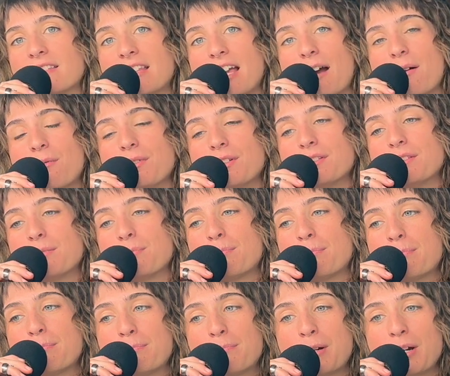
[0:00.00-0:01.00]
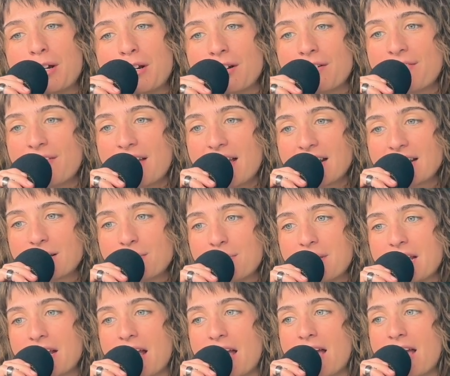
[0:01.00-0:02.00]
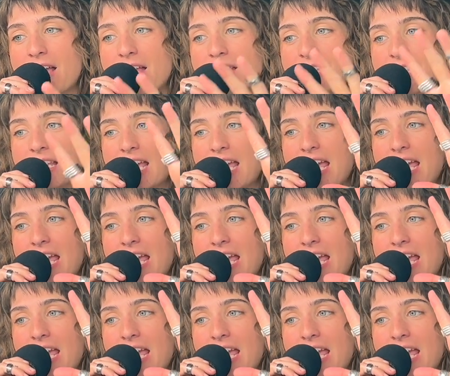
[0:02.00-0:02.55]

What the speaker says: That was perfect because